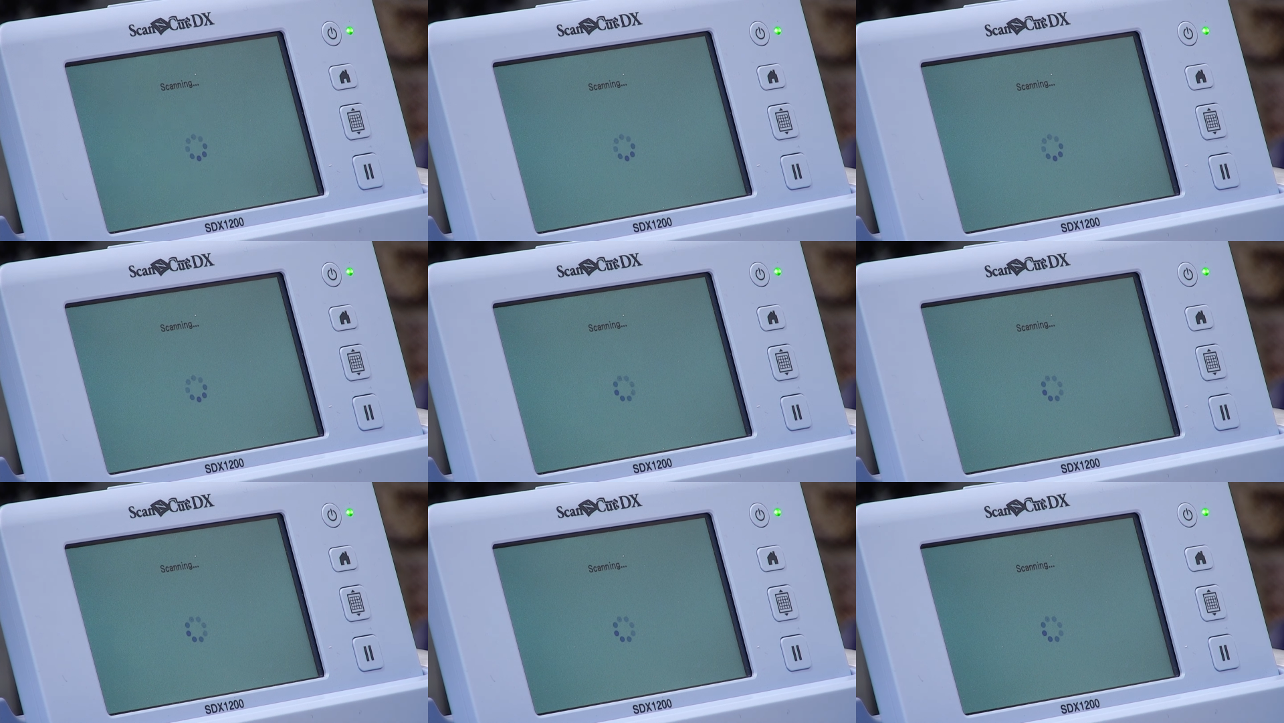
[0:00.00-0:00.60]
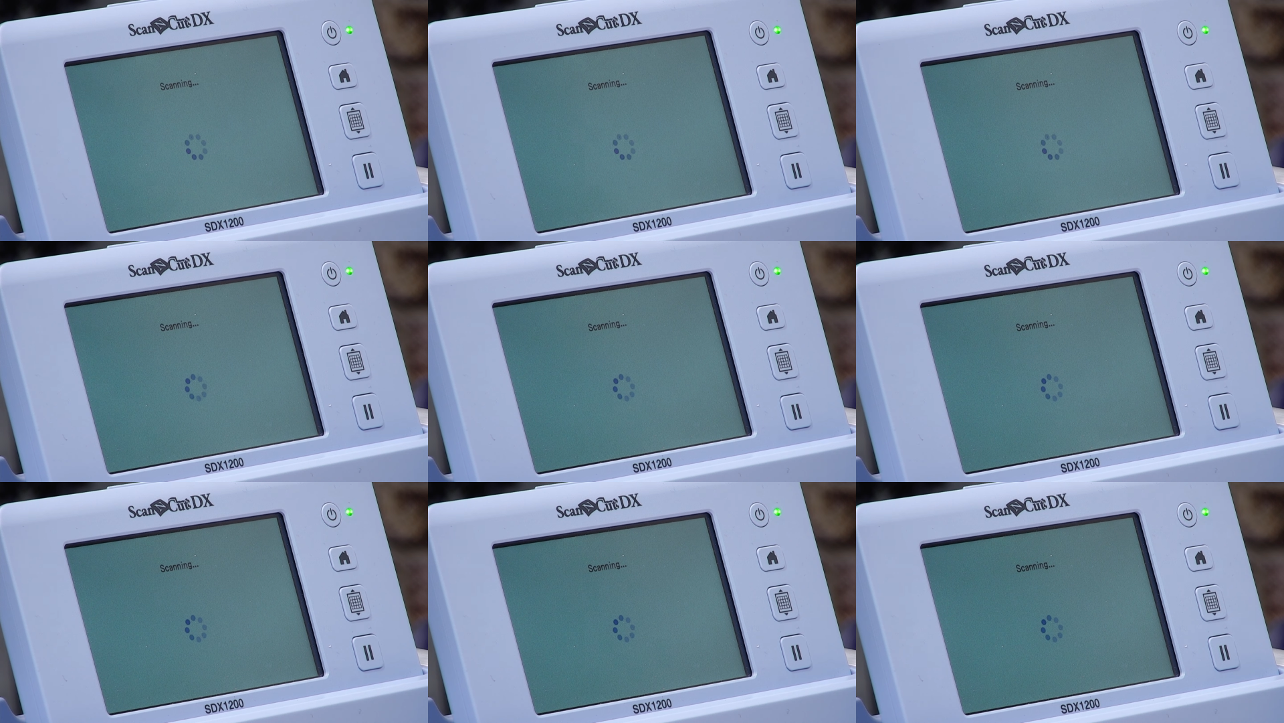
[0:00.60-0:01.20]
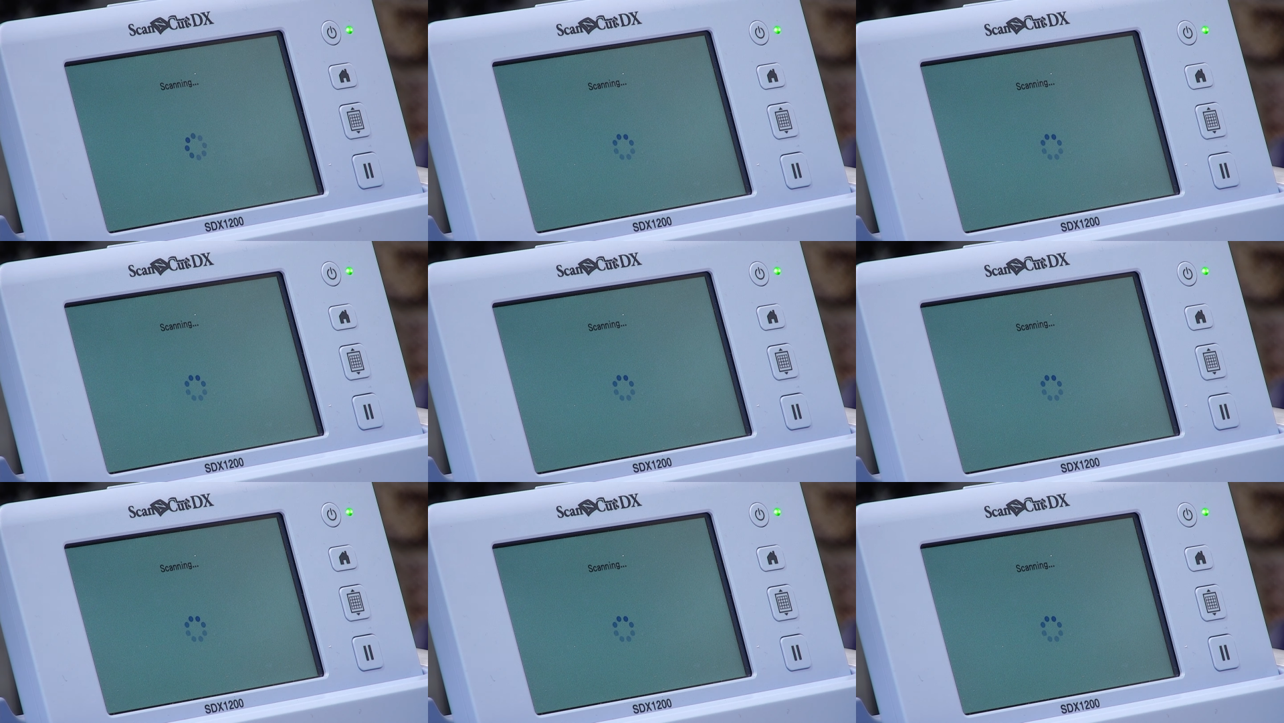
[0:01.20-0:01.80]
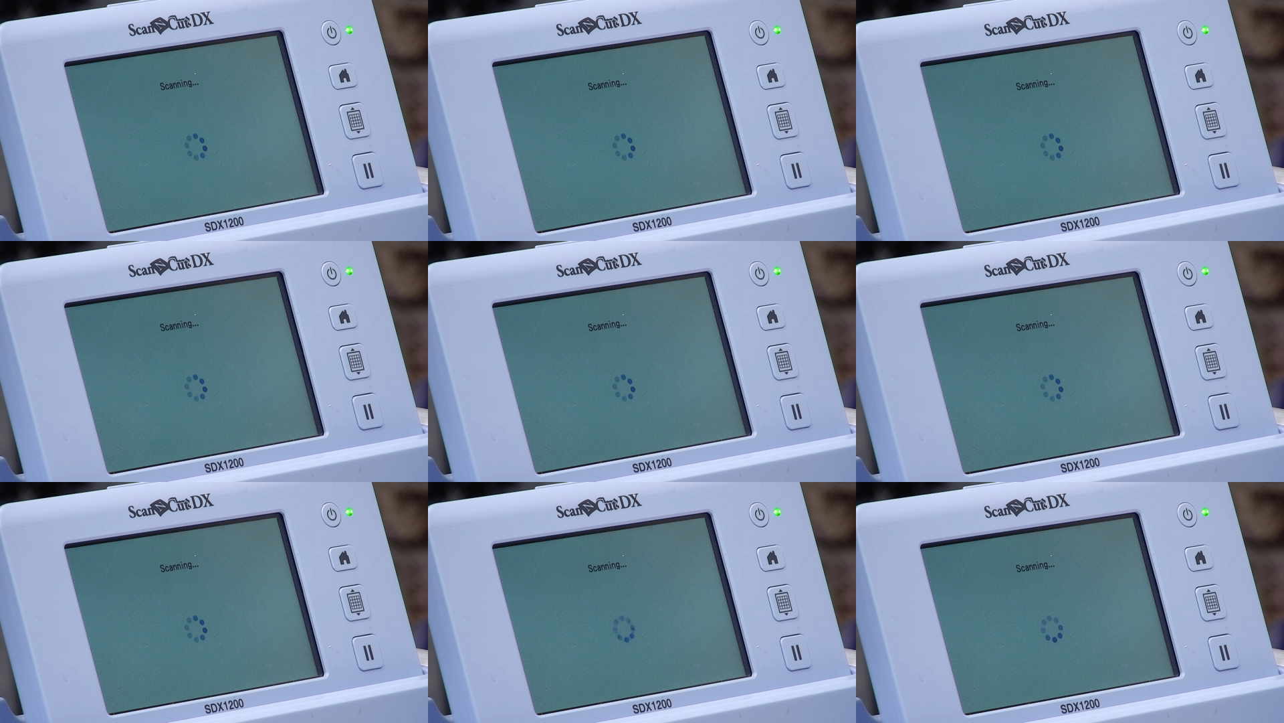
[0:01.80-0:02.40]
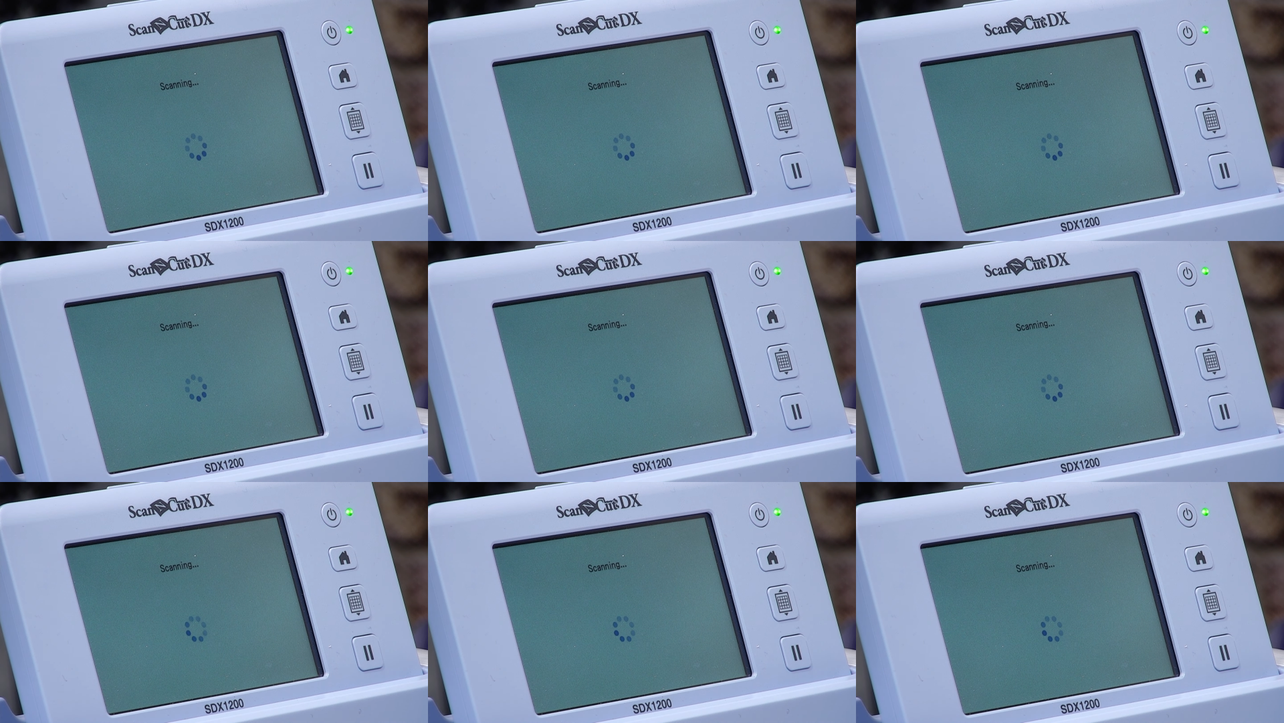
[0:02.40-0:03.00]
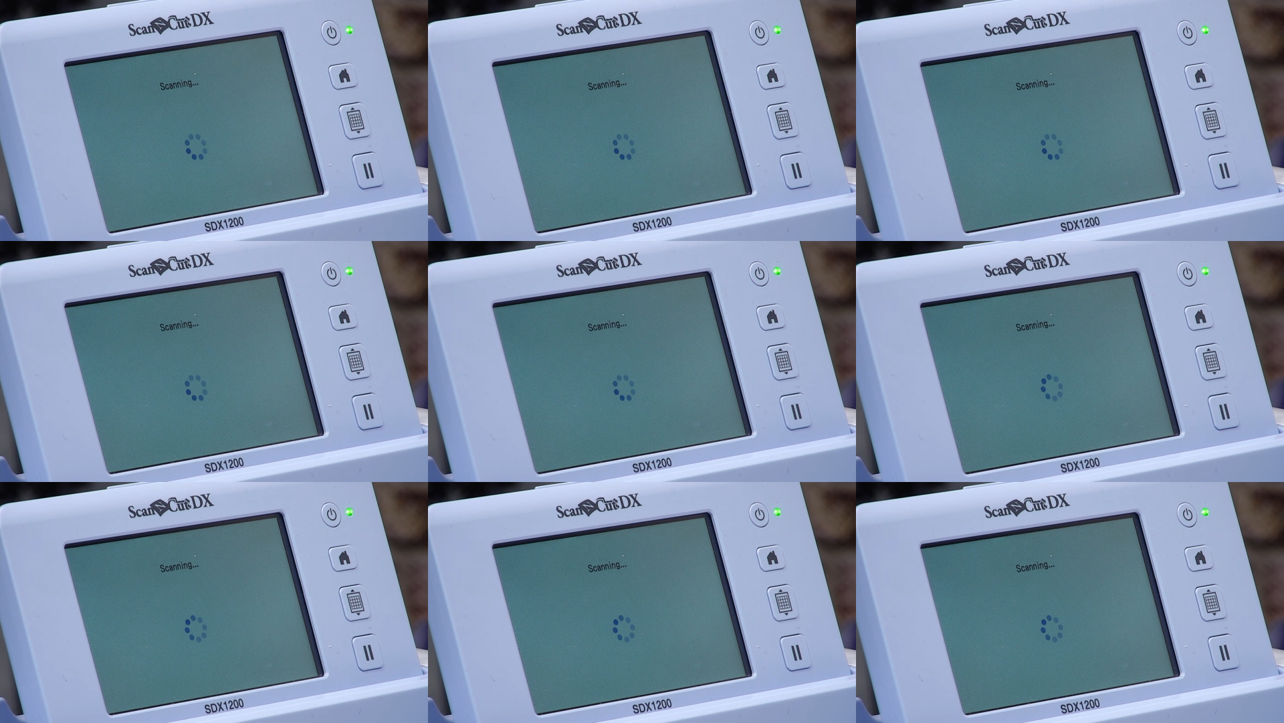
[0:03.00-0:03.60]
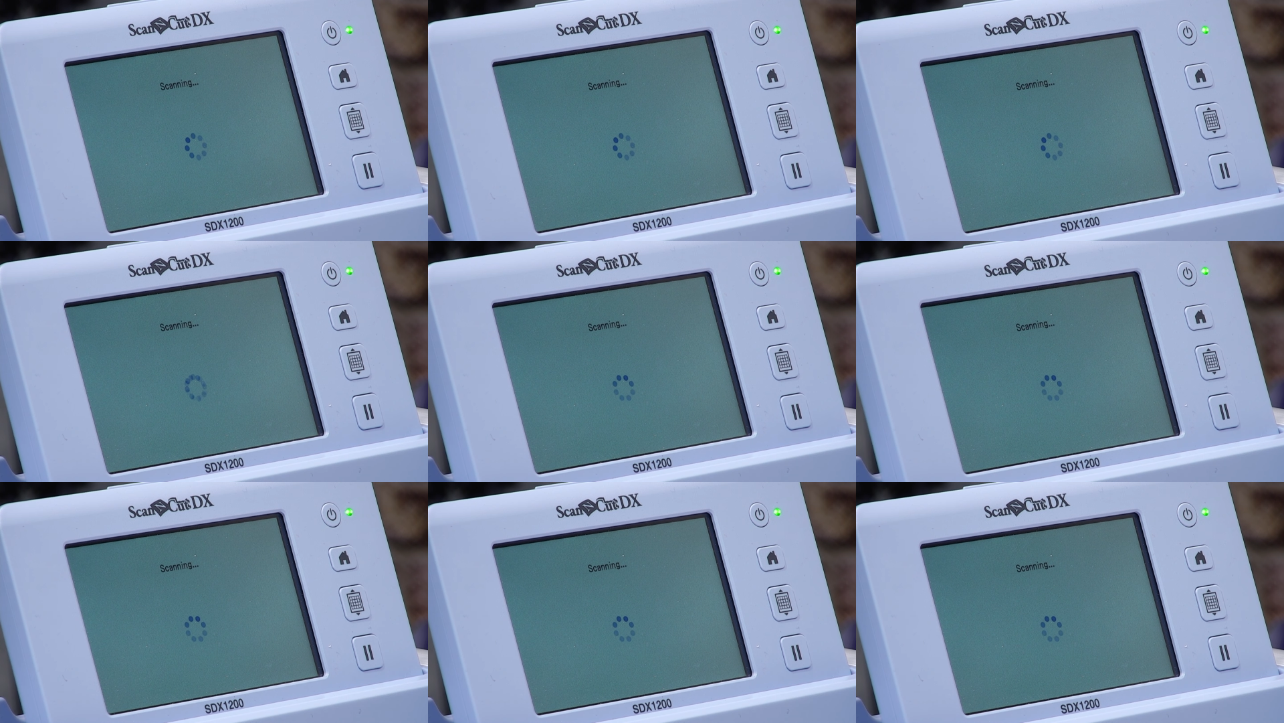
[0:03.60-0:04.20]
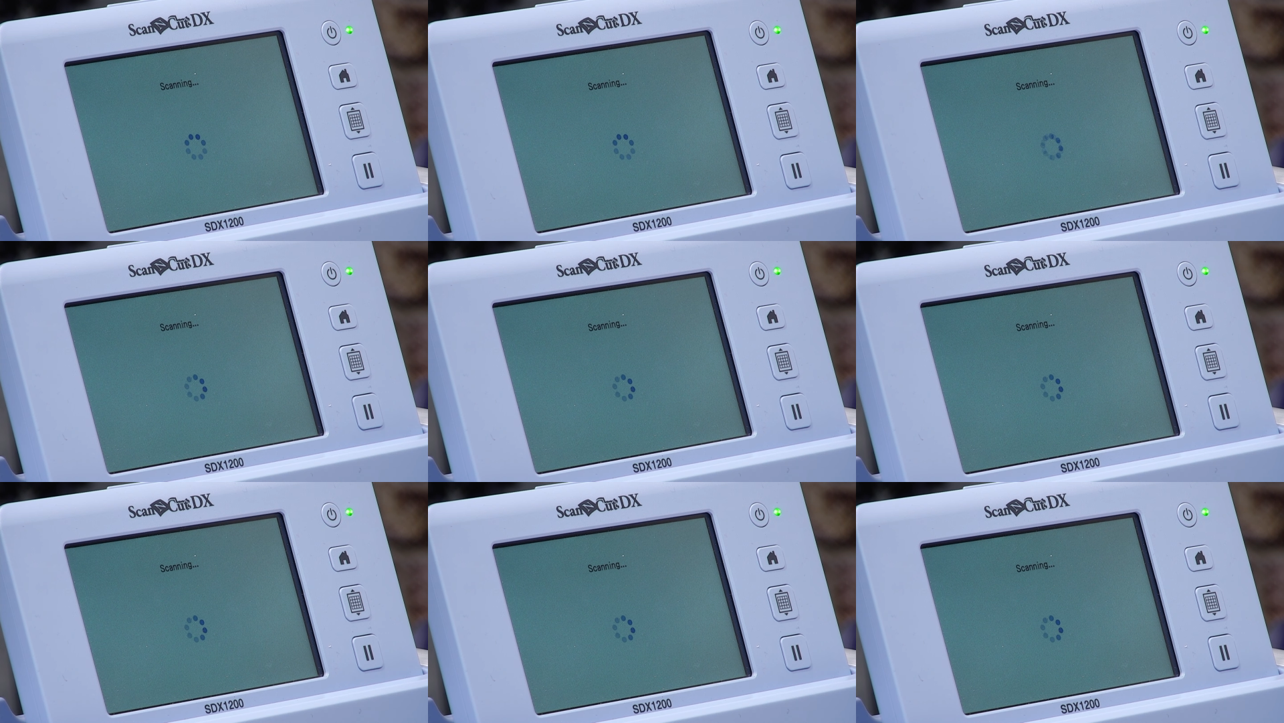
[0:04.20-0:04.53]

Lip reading: No face is visible, so there are no lips to read.